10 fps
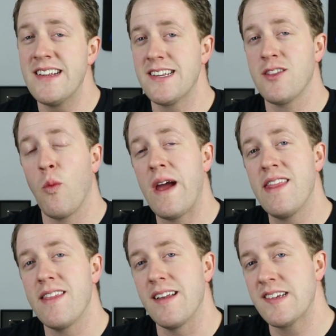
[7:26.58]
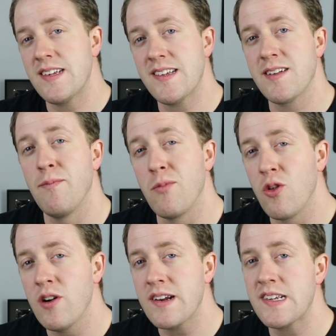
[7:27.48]
Is it the way that the system
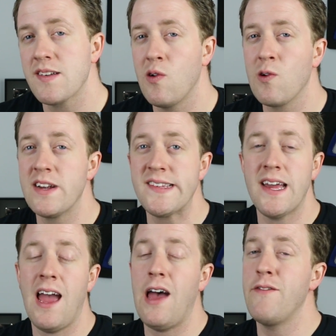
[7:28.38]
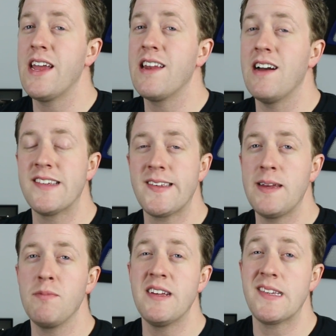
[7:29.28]
looks? Or is it having a
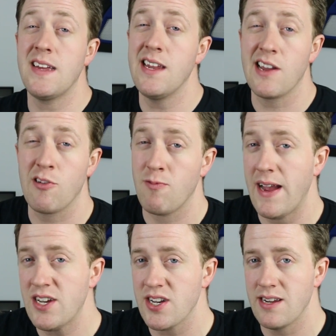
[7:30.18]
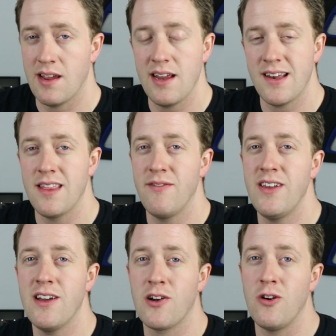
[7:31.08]
seamless integration into the
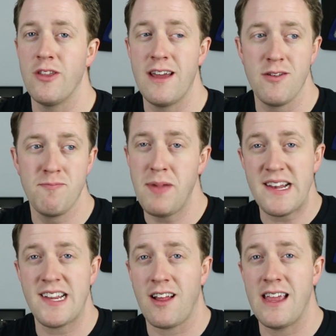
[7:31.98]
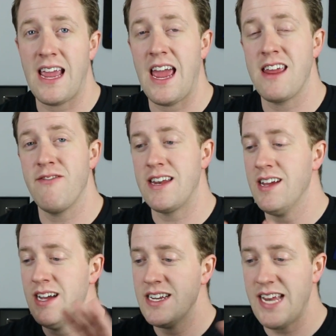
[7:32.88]
vehicle that you basically can't even
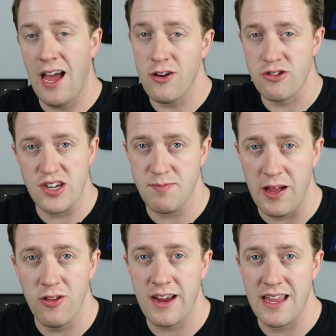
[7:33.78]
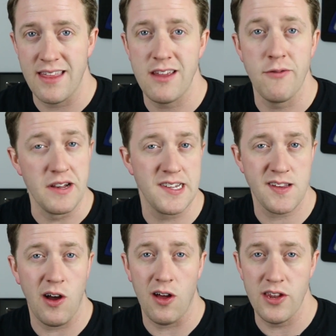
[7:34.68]
tell just by looking that you've
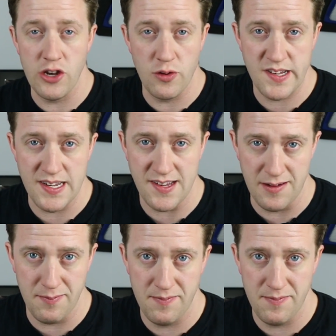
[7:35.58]
installed a new system?